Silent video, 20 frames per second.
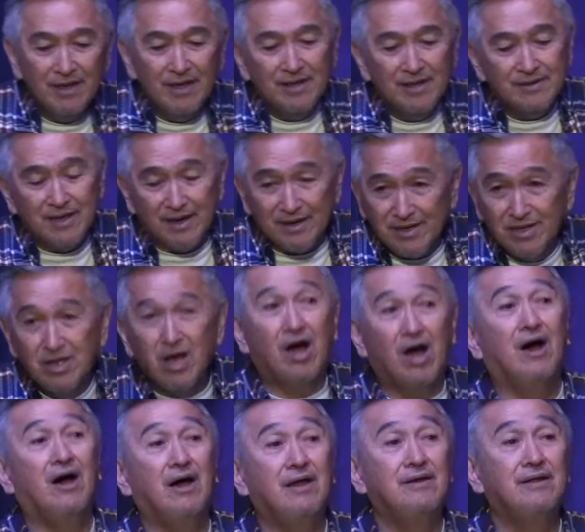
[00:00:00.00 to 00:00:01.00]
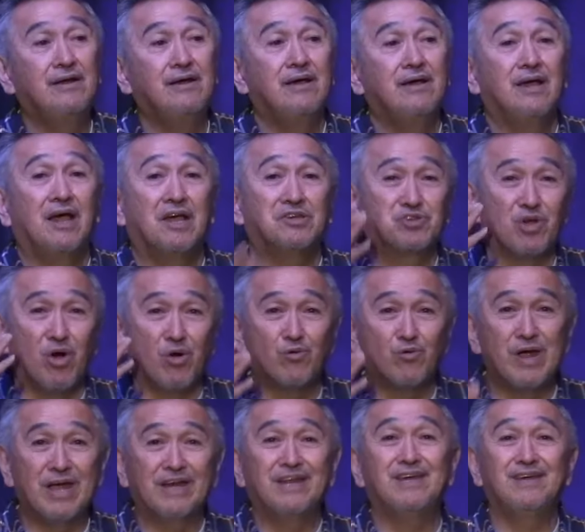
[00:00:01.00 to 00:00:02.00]
that God has
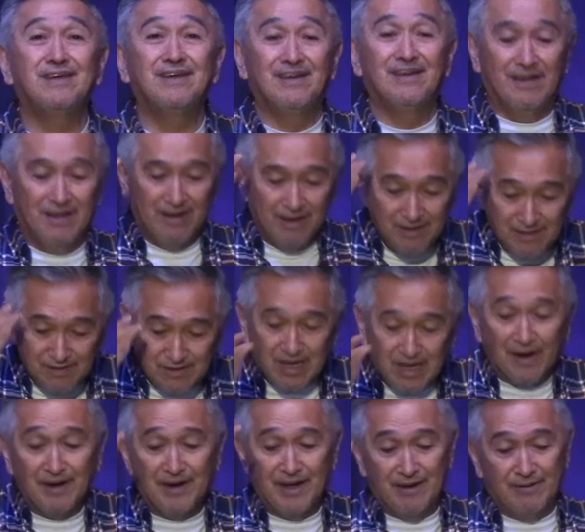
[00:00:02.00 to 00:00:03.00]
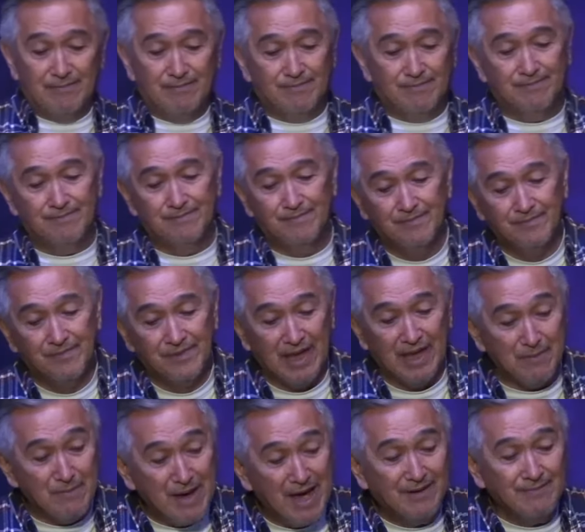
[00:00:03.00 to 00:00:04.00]
already done it.
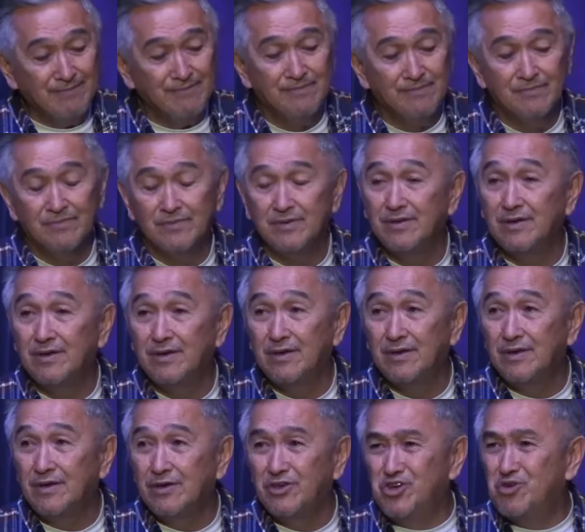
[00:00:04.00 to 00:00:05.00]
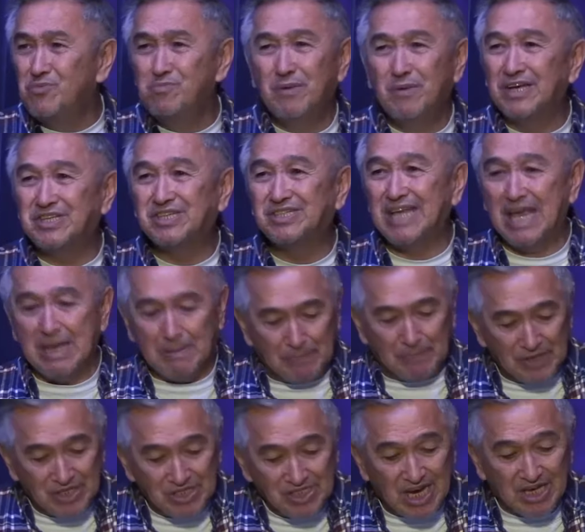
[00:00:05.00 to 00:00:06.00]
Amen? You must take
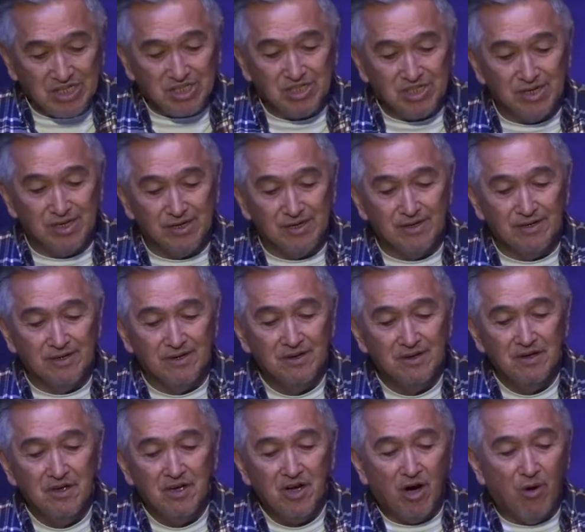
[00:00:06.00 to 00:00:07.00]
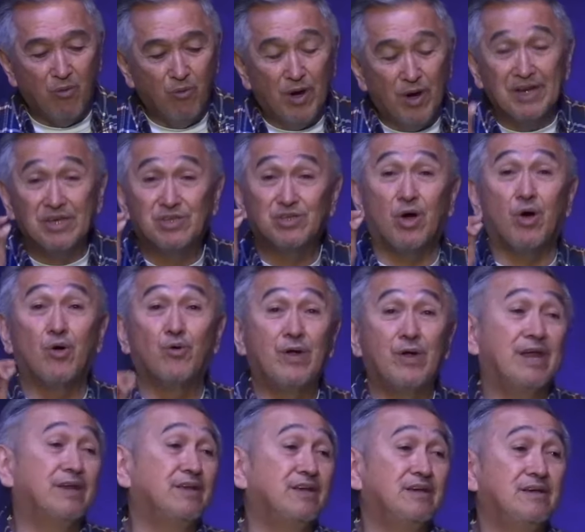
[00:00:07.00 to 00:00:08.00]
possession of what is
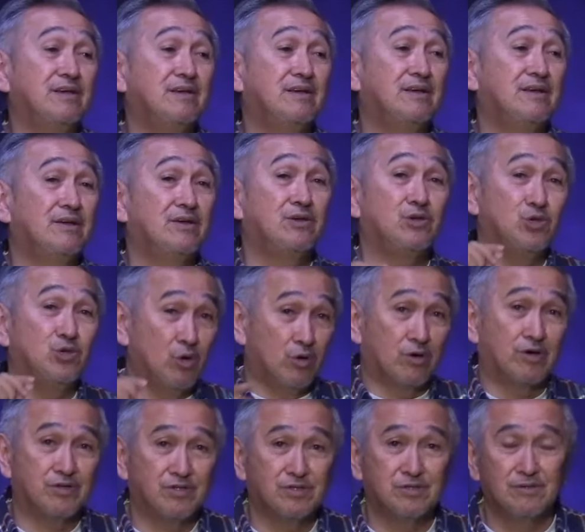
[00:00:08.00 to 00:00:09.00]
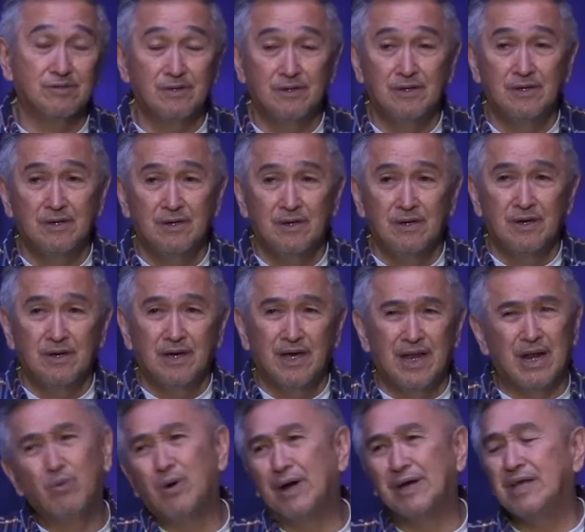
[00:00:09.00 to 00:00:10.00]
already yours. And
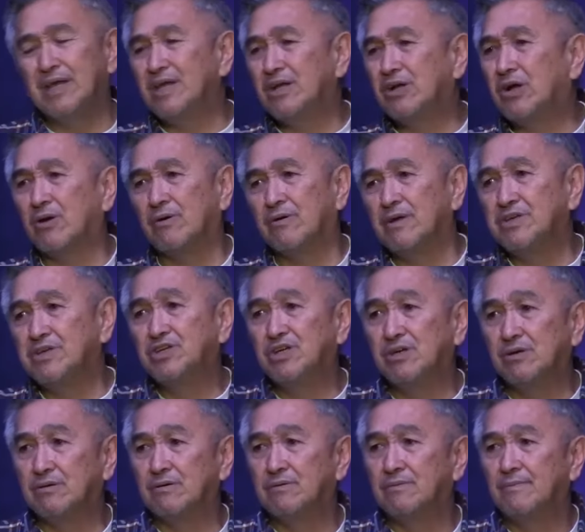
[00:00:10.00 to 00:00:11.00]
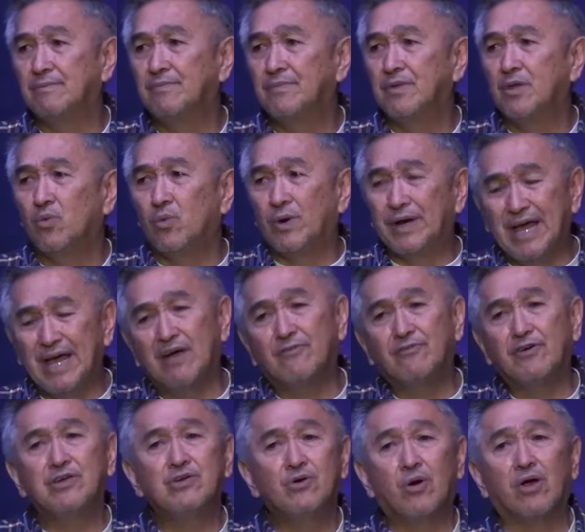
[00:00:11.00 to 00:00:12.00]
I want to encourage you, whatever
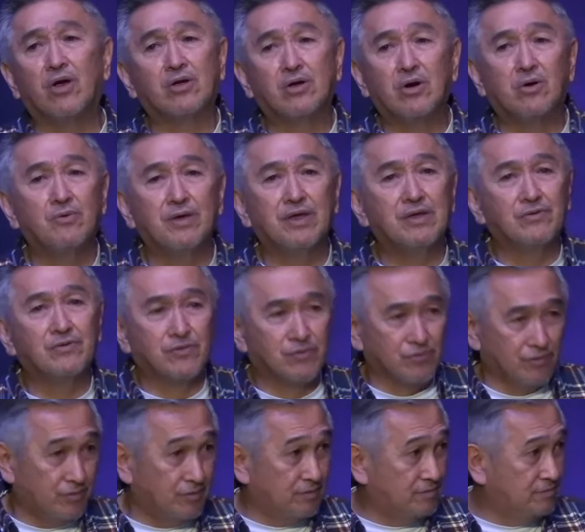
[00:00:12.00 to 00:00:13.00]
you are going through,